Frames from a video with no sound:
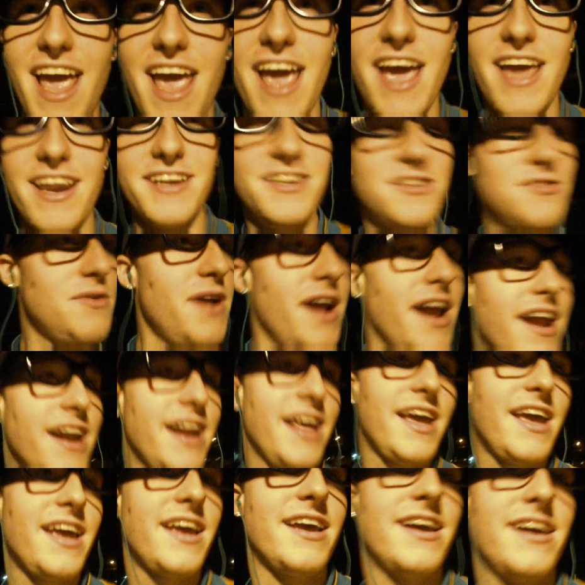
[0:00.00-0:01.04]
And it's
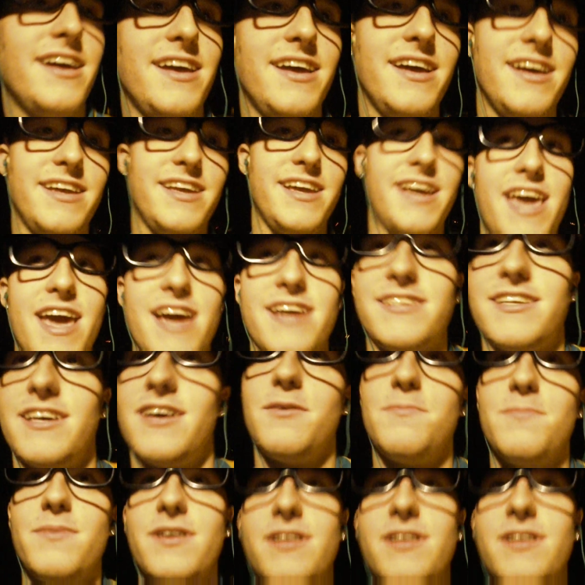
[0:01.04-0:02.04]
raining. Uh, you can't tell,